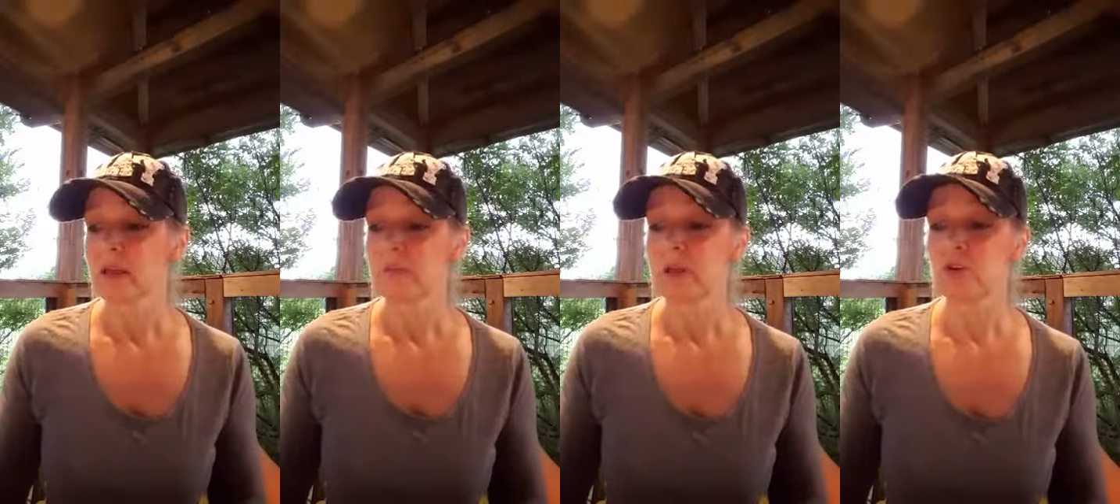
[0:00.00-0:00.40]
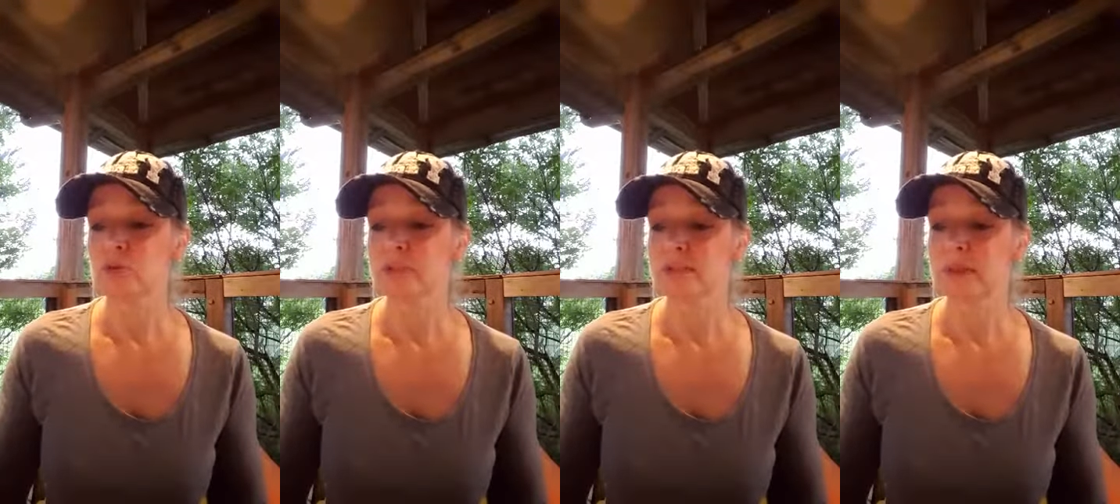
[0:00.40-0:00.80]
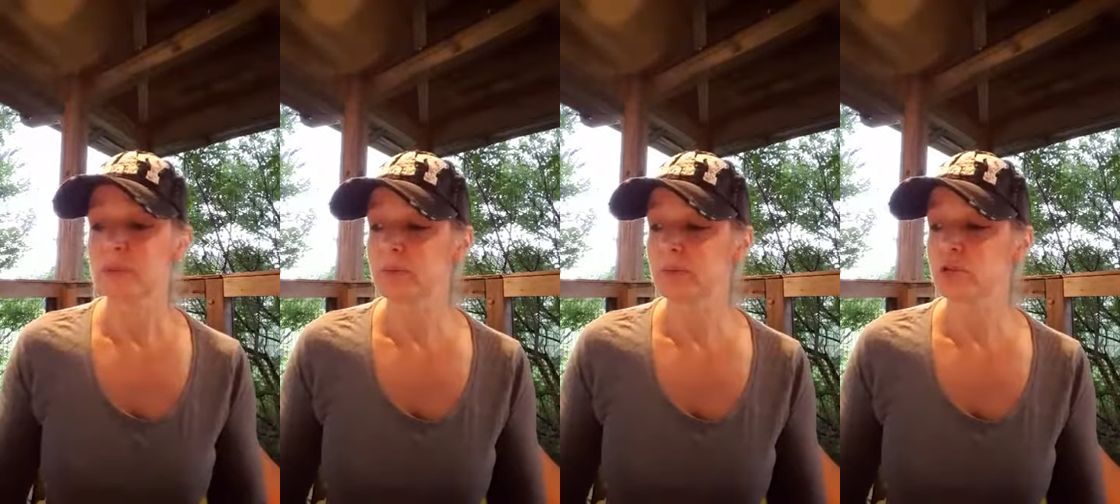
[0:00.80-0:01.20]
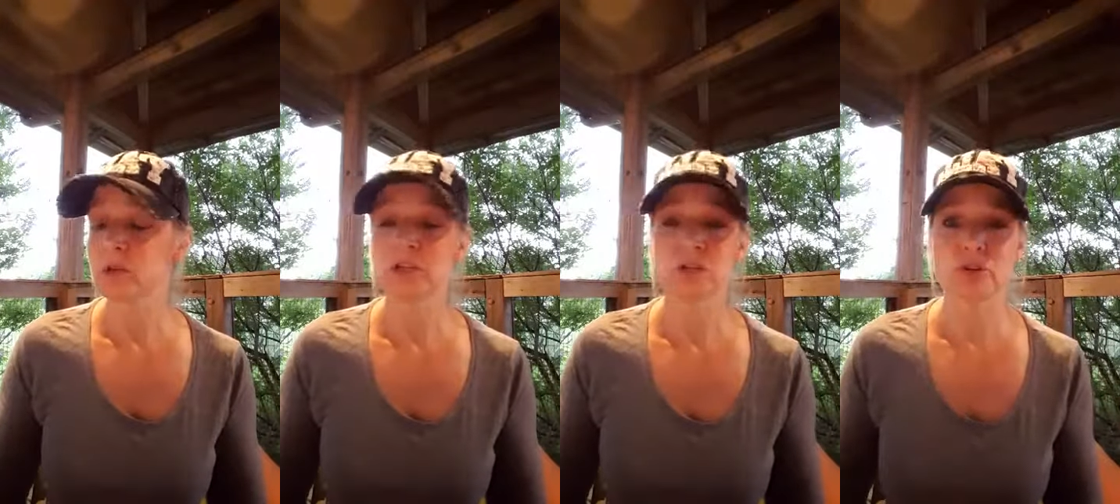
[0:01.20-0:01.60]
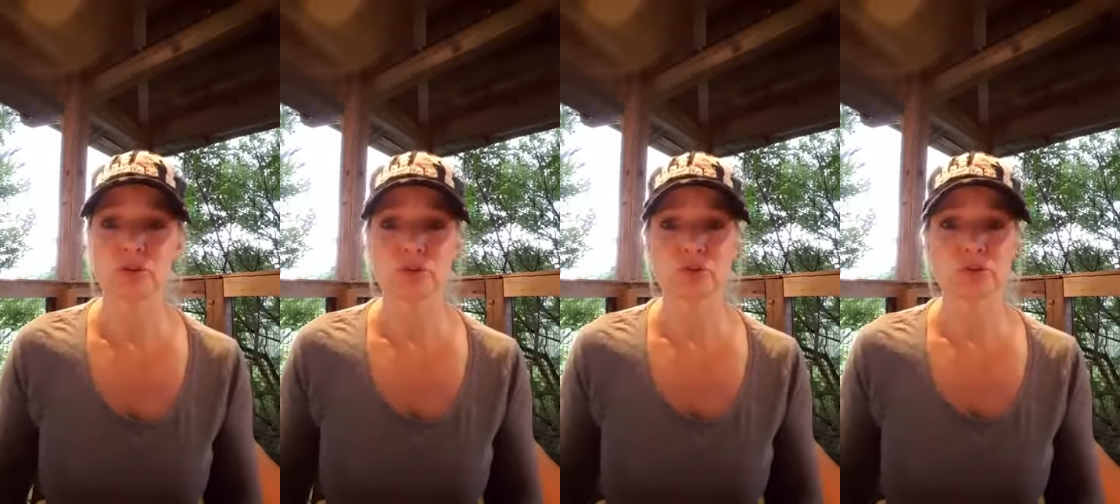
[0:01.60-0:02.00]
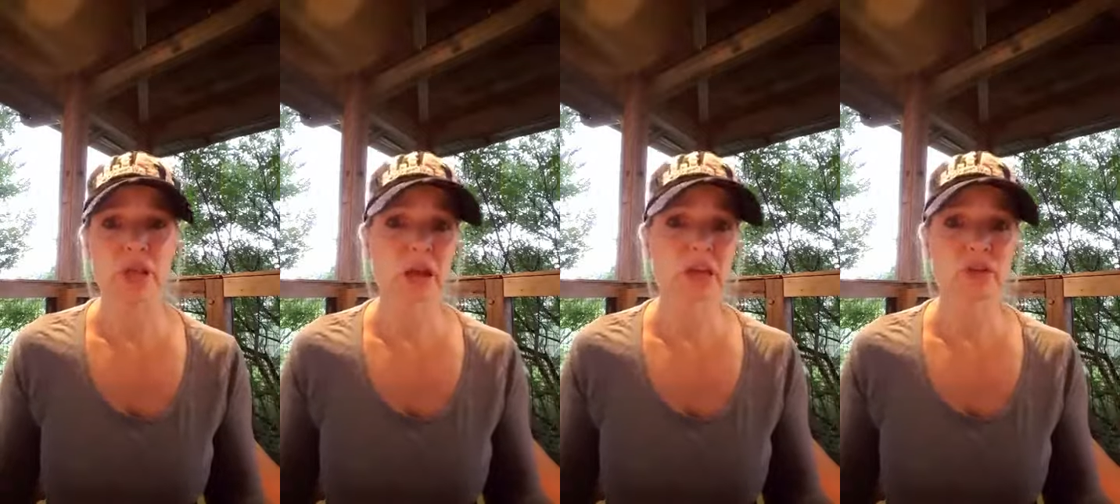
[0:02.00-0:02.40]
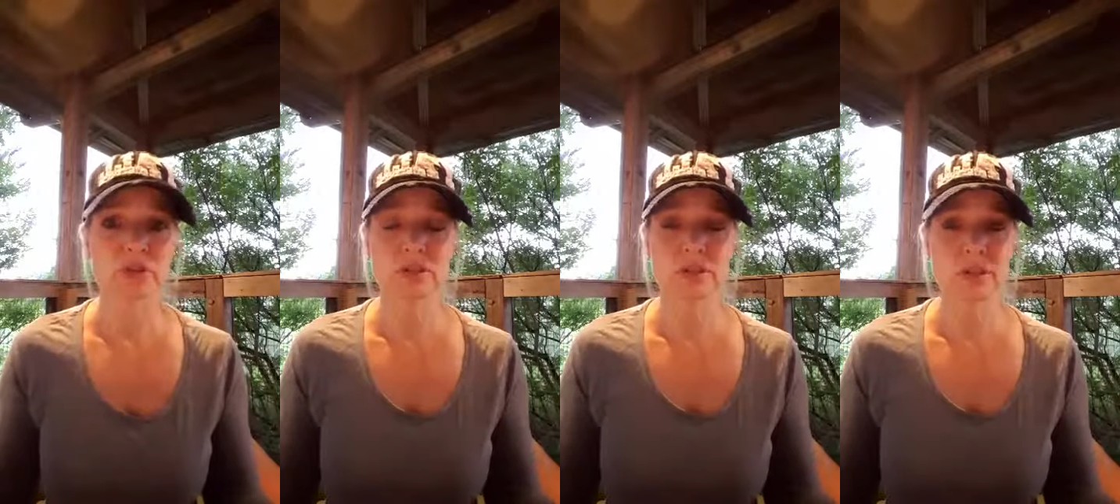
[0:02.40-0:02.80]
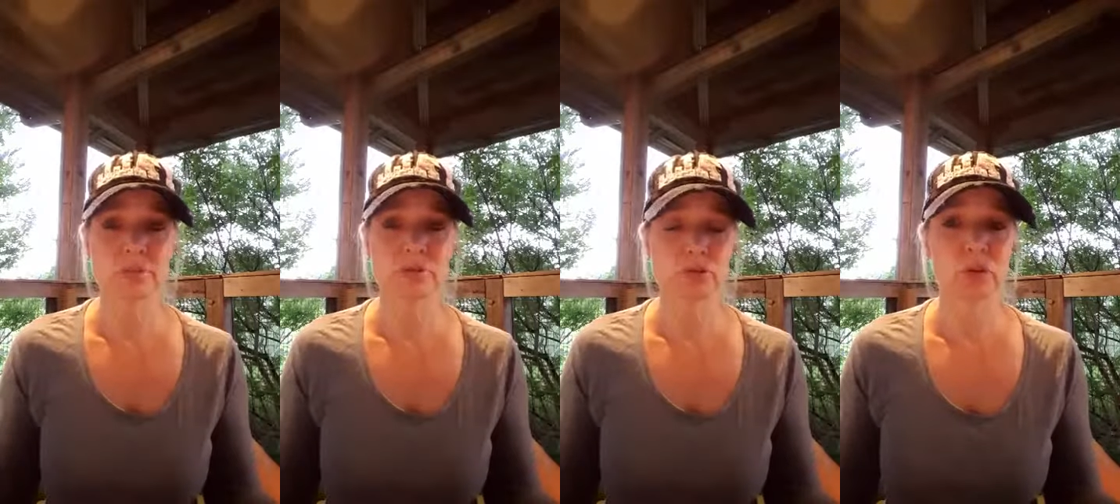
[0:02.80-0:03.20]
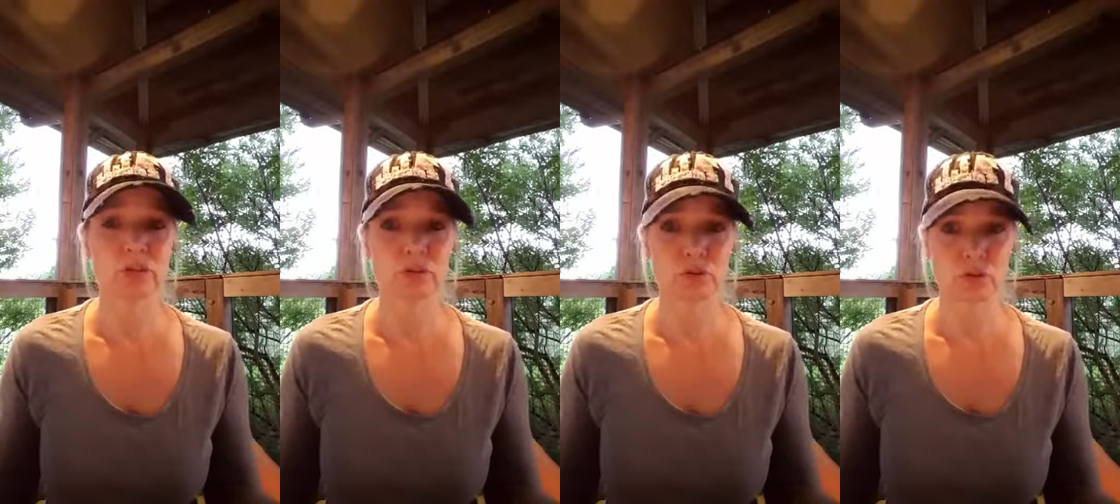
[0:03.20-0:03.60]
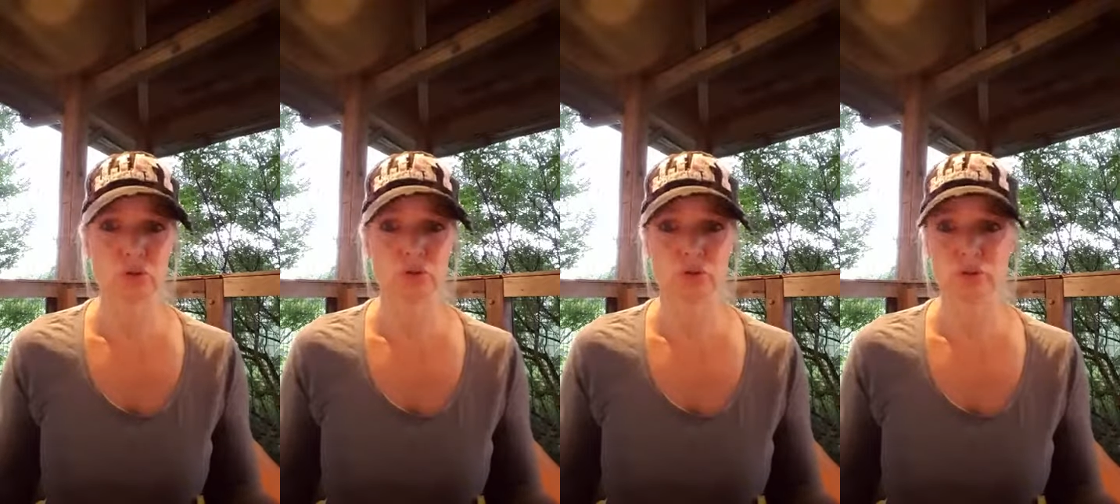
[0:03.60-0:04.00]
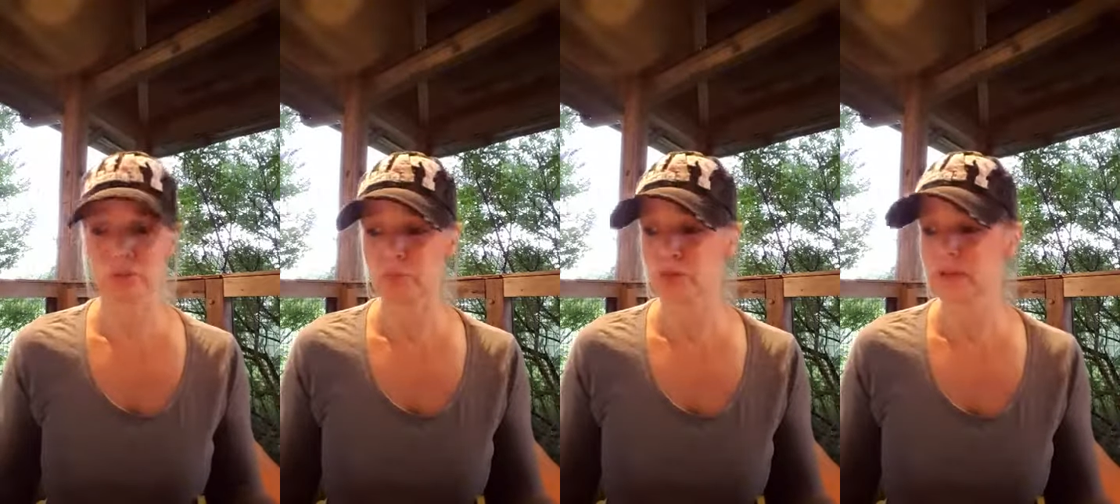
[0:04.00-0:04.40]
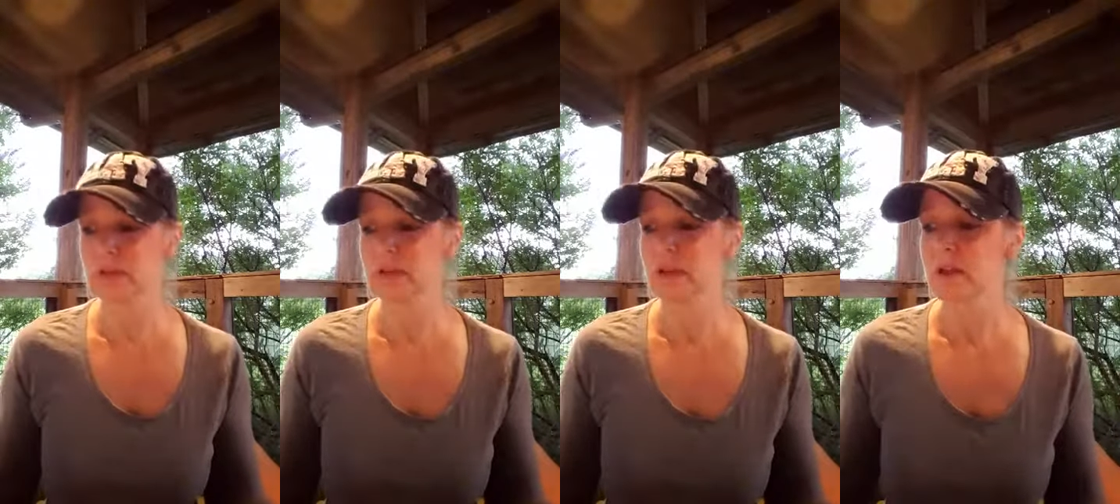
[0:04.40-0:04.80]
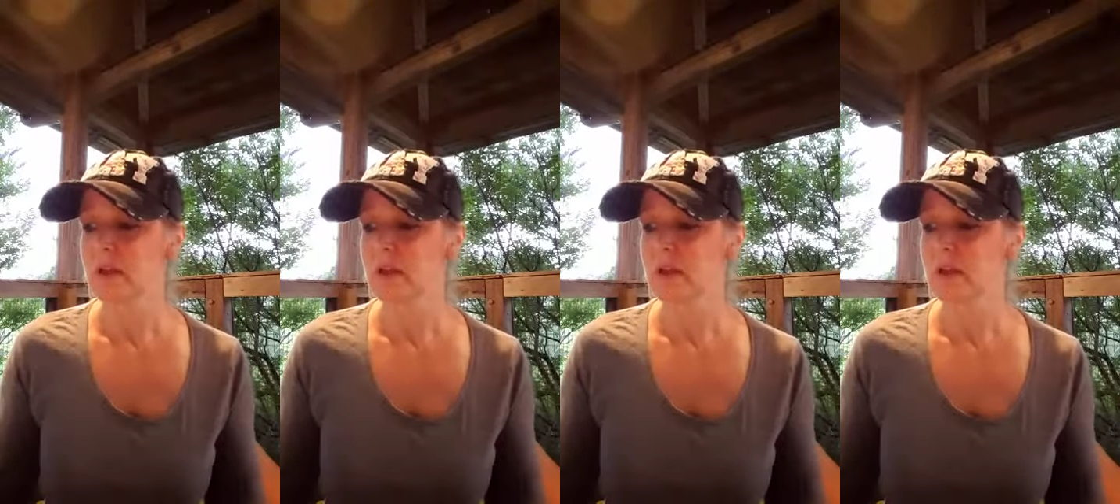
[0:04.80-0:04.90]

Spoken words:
Peter was sleeping between two soldiers. How do you sleep between two soldiers in prison?